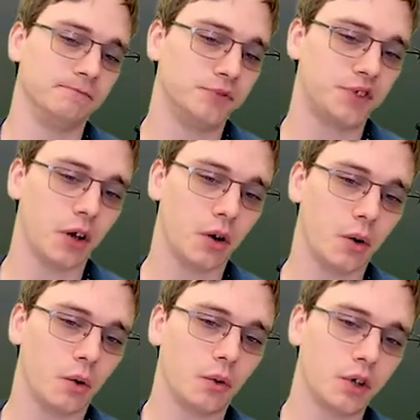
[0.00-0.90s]

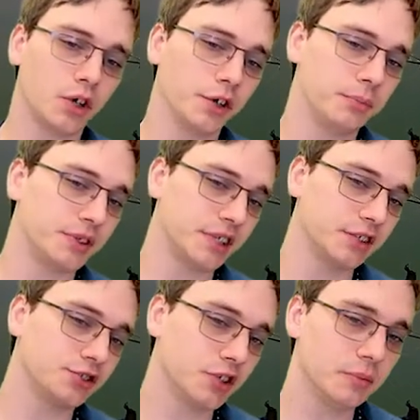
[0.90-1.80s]
So, could
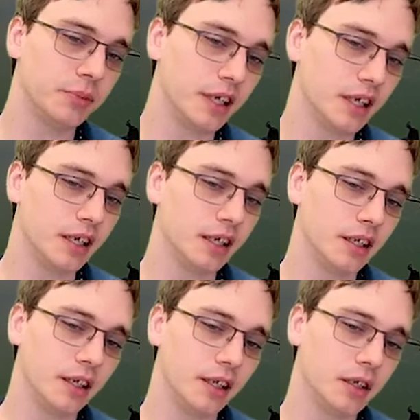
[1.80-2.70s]
potentially
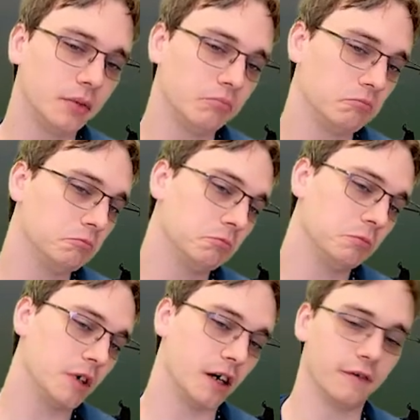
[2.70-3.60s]
be
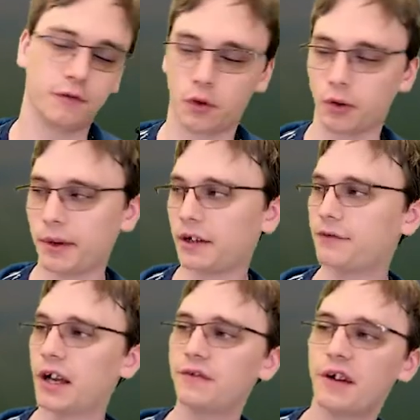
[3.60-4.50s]
a 4-mana
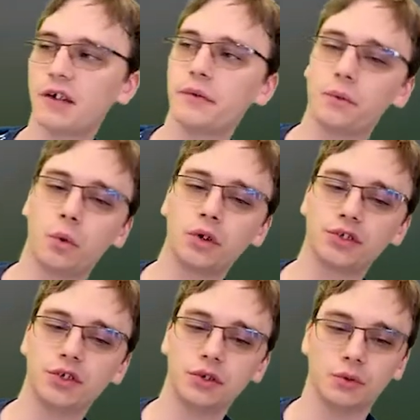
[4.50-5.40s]
5/5 with Ward
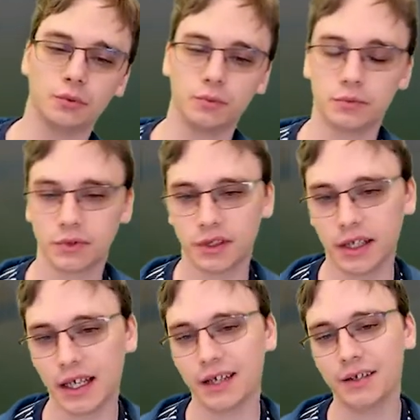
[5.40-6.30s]
2.
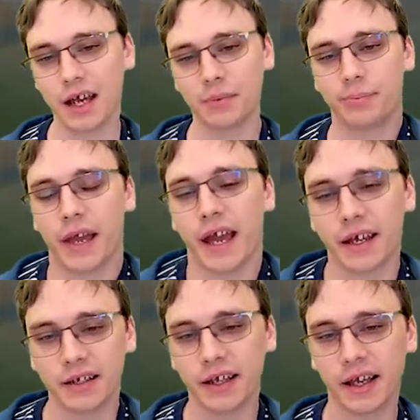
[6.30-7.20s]
Not
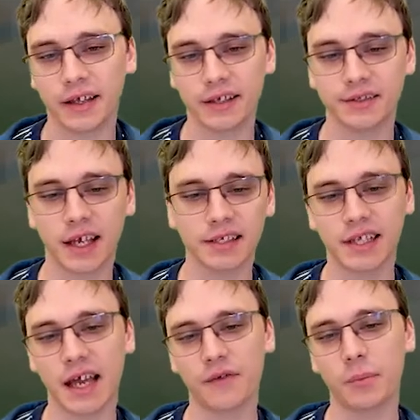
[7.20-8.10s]
bad. It's nice
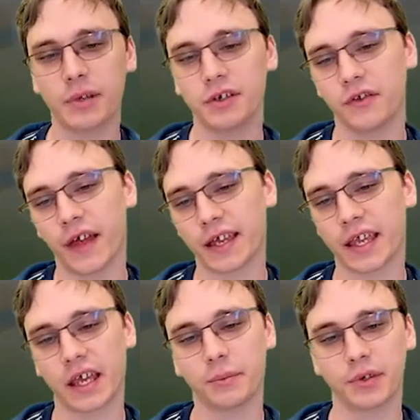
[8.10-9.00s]
to have a beater that
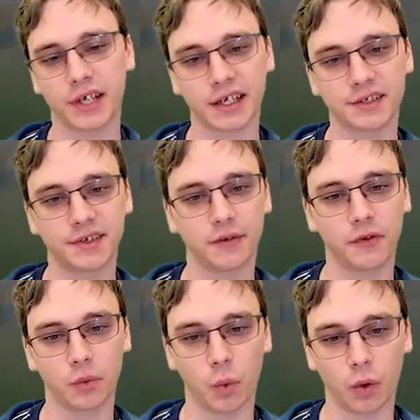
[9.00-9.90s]
can protect itself
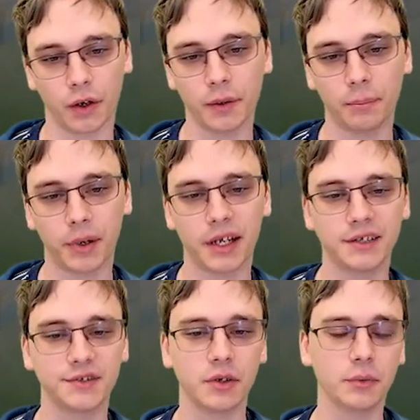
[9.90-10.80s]
with Ward, but
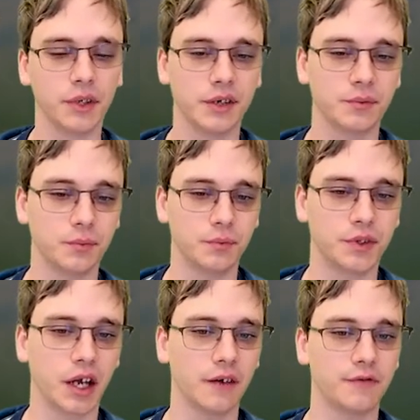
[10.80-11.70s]
it's still really
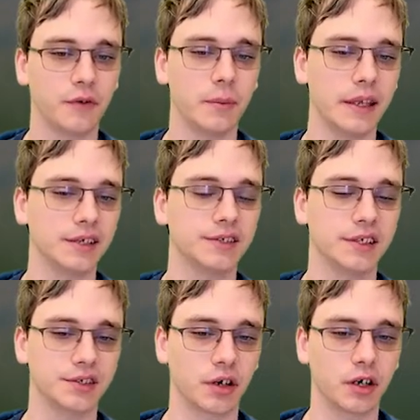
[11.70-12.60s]
tough for me to see
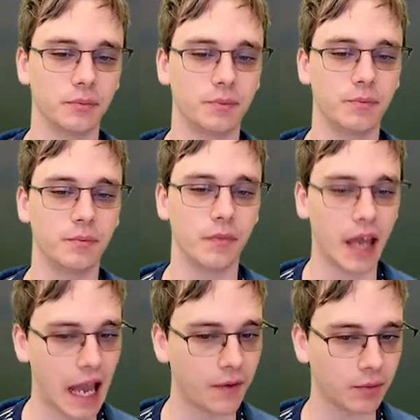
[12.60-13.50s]
this card
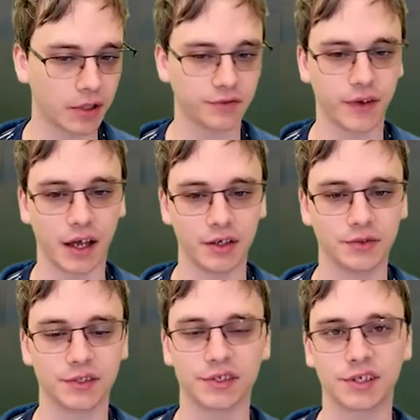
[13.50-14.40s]
having much value
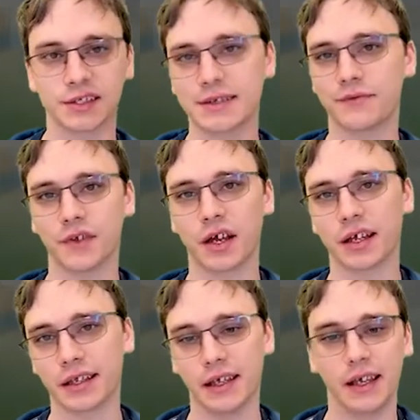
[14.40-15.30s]
since it doesn't have
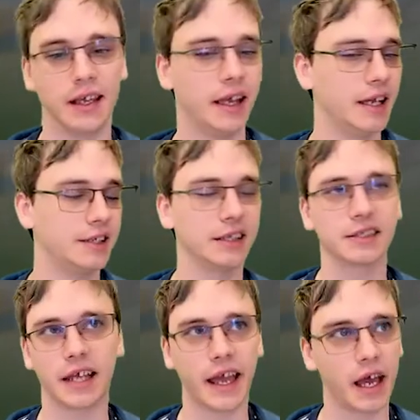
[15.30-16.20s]
flying, it
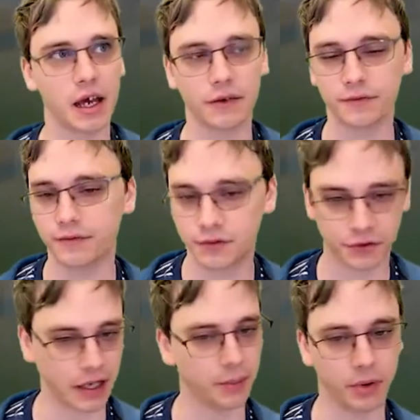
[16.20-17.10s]
doesn't have
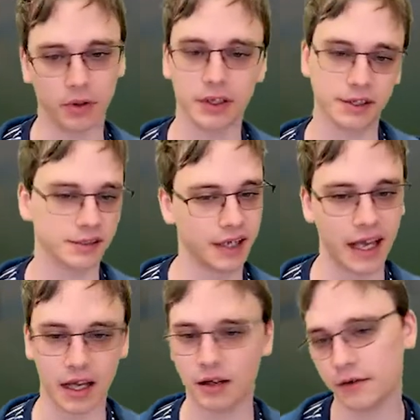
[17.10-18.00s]
trample, it doesn't
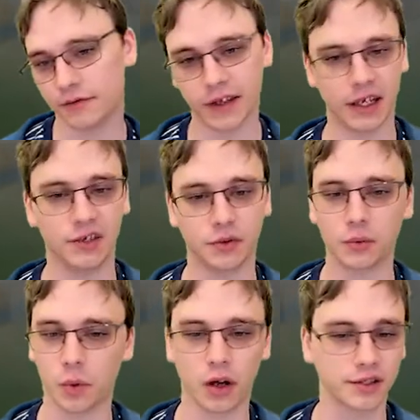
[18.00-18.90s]
have any sort
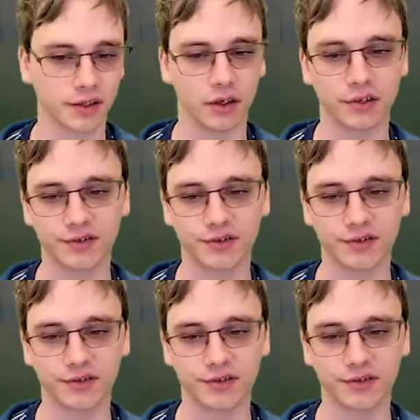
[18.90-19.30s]
of walks at all.